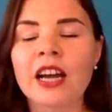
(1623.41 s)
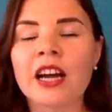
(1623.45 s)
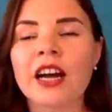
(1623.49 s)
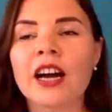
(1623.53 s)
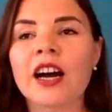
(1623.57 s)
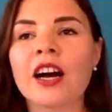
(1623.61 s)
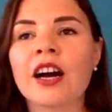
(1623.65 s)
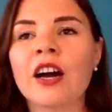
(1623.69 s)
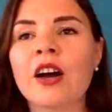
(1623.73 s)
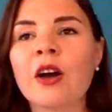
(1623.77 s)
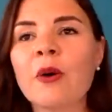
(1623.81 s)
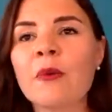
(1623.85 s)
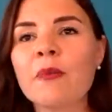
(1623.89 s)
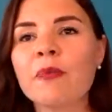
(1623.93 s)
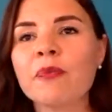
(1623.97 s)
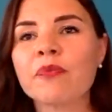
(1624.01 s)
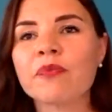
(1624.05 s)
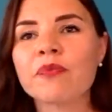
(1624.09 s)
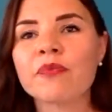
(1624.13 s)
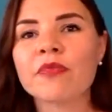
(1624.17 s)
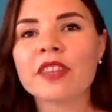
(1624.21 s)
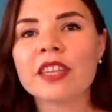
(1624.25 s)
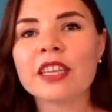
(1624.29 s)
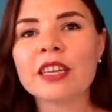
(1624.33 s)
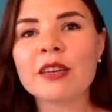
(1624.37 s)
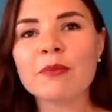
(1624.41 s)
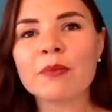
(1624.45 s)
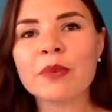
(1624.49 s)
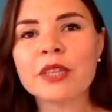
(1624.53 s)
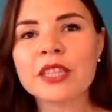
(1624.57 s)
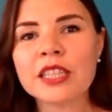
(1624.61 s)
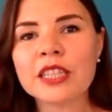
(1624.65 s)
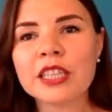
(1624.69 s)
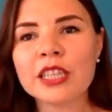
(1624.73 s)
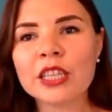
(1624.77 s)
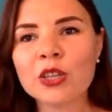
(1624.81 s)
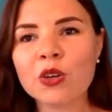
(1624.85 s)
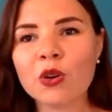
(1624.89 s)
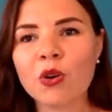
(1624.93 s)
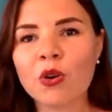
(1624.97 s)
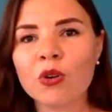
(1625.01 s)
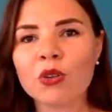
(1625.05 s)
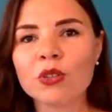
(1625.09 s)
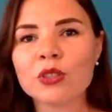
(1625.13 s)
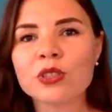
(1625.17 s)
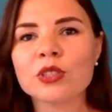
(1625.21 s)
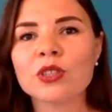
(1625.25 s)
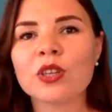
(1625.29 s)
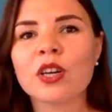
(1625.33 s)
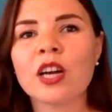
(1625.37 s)
But he
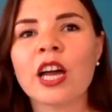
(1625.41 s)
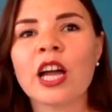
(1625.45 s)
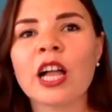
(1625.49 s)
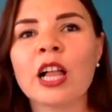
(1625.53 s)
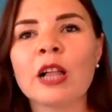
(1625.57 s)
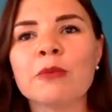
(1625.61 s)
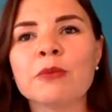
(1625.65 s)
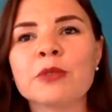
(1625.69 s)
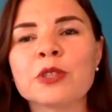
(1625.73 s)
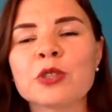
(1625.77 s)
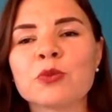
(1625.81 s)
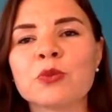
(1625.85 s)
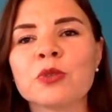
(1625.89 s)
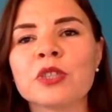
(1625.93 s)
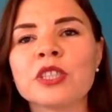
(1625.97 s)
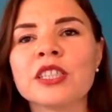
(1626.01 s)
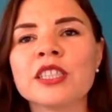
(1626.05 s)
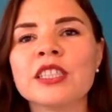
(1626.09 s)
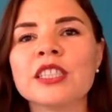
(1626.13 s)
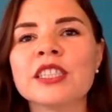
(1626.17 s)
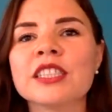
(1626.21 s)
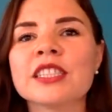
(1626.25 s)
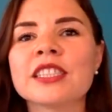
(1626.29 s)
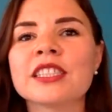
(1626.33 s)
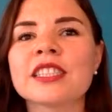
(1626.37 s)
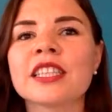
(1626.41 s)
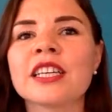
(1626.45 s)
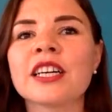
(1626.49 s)
also helps with,